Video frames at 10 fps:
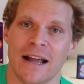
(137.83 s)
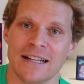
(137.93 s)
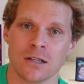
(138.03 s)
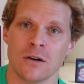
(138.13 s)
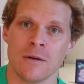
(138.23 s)

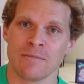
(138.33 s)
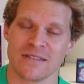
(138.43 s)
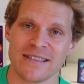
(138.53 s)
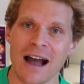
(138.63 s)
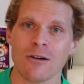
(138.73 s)
And so
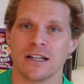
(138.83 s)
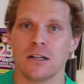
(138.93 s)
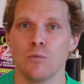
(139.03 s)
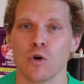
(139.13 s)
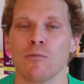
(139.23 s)
now
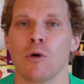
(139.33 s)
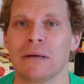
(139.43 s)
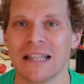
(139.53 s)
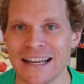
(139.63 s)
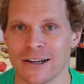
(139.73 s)
that more and more
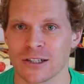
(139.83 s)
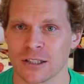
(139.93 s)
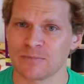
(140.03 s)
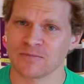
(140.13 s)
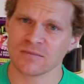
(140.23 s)

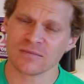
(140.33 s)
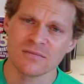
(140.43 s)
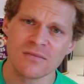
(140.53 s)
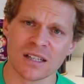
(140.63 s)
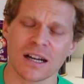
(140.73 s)
players
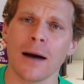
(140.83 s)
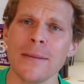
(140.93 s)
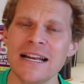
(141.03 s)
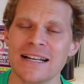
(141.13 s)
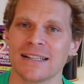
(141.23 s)
come
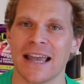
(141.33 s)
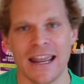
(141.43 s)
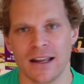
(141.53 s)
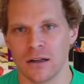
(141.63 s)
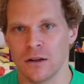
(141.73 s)
in and say,
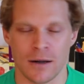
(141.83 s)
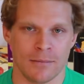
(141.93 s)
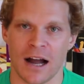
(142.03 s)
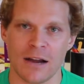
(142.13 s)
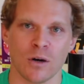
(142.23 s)
hey,
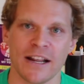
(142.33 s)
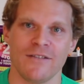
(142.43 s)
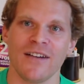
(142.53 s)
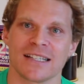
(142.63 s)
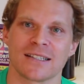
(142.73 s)
I want to
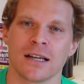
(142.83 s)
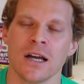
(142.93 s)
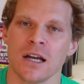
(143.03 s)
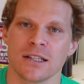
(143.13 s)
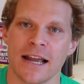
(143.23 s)
invest.
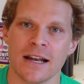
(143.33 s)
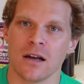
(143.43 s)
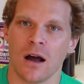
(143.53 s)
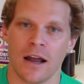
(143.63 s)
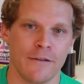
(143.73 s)

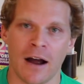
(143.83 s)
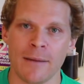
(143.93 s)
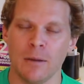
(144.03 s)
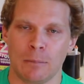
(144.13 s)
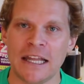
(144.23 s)
Then if
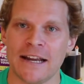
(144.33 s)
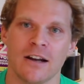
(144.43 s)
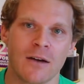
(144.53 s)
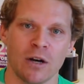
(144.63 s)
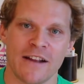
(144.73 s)
I'm a player
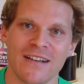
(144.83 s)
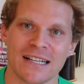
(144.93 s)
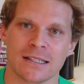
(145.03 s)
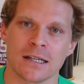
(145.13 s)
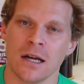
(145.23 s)
and I want to
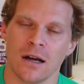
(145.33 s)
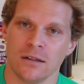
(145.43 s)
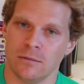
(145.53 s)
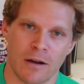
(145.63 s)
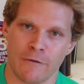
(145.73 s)
invest,
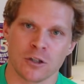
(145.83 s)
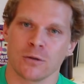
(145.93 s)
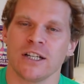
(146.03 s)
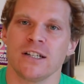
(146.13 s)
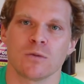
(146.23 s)
my first
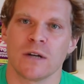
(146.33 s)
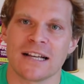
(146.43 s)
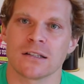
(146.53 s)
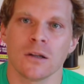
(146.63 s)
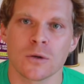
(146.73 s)
question is what
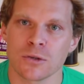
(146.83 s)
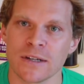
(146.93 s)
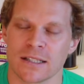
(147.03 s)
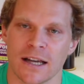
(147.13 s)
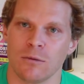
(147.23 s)
has the lowest
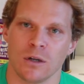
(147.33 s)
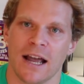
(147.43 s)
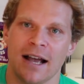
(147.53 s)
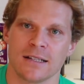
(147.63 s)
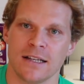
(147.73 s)
risk and what
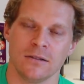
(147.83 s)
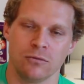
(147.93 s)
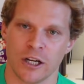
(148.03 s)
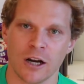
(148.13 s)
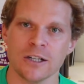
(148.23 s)
has in
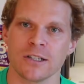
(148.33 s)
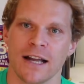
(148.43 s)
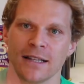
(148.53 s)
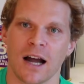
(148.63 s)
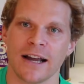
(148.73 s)
regards to
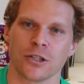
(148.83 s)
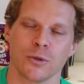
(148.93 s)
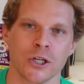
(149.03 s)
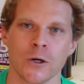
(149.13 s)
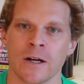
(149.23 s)
that the highest
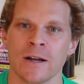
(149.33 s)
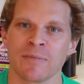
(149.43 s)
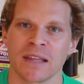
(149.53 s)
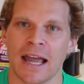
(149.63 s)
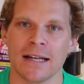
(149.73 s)
return?
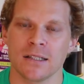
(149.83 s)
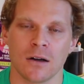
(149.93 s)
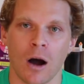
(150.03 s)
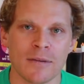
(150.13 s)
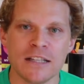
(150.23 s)
And
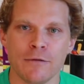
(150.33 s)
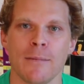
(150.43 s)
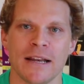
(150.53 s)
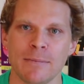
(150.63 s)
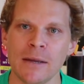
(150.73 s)
obviously for
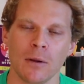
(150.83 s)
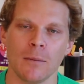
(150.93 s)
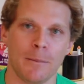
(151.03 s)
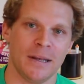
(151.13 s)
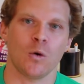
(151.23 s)
many
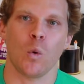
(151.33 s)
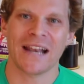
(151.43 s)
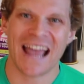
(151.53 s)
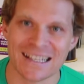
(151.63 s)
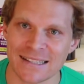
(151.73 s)
people,
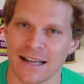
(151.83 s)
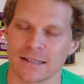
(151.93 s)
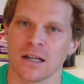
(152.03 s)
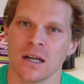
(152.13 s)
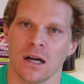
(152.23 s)
Bitcoin has
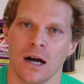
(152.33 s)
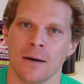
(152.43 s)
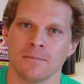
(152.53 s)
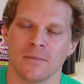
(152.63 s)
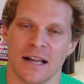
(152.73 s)
that.
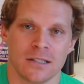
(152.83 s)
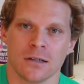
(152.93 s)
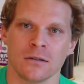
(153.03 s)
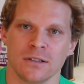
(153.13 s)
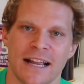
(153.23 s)
And
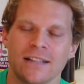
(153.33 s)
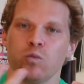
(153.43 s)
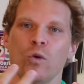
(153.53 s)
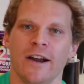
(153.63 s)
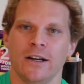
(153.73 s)
so
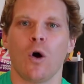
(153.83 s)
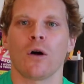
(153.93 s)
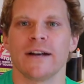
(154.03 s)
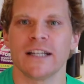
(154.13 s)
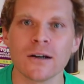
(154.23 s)
that's where it
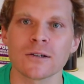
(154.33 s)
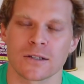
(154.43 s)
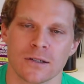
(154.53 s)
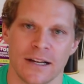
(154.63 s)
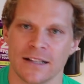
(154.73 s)
already
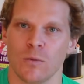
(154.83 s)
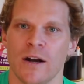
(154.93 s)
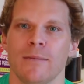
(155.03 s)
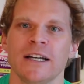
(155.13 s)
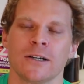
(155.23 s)
goes. That's where
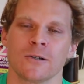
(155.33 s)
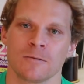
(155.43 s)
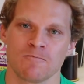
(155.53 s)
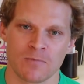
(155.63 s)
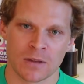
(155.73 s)
the money goes.
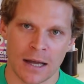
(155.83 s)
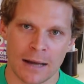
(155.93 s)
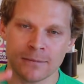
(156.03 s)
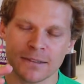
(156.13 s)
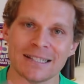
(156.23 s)

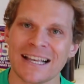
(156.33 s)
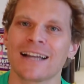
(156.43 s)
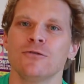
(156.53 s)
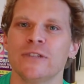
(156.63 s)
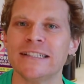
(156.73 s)
The
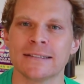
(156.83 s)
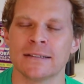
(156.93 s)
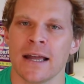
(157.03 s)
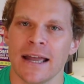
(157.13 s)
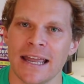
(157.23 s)
second
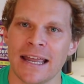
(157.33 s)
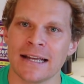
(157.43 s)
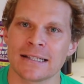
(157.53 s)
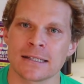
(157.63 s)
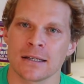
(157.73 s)
reason
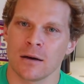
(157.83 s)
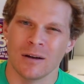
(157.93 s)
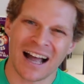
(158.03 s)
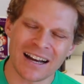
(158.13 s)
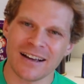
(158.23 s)
is
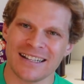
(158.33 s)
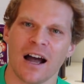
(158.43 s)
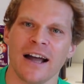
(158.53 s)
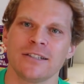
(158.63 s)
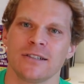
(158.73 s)
kind of
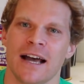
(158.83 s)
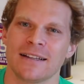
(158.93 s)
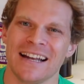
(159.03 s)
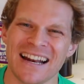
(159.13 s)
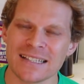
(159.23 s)
tied to that.
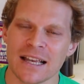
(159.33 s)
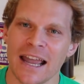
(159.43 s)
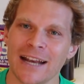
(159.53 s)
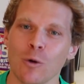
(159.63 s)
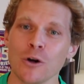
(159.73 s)
And that is
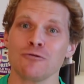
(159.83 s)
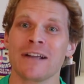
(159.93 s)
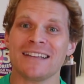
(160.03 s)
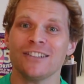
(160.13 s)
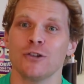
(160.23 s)
in order to
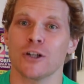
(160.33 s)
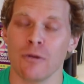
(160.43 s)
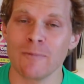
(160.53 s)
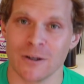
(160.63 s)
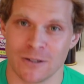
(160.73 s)
get into the
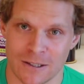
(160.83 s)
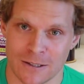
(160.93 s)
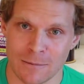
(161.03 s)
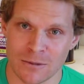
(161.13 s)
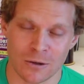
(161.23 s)
crypto
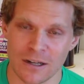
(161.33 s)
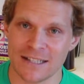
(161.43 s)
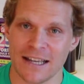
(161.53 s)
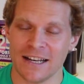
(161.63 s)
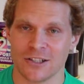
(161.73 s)
system. So
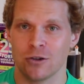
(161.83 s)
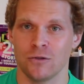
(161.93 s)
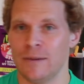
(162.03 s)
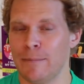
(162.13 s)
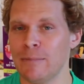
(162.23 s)
let's say
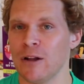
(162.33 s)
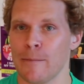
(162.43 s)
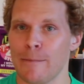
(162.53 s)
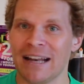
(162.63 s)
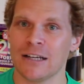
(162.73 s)
people are
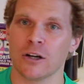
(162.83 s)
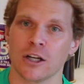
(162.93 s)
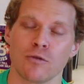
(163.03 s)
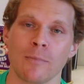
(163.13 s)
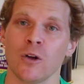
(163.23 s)
betting on a
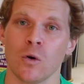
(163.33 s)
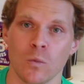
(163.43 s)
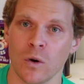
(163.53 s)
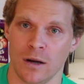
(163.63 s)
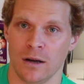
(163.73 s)

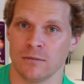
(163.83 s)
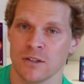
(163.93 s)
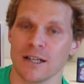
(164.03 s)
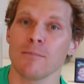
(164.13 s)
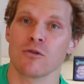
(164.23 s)
crypto
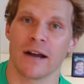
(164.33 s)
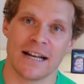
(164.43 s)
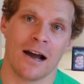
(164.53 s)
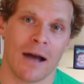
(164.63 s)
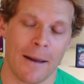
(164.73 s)
summer right
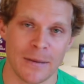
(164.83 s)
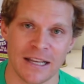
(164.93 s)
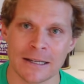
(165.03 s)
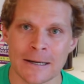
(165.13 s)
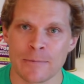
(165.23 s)
now
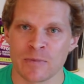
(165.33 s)
happening.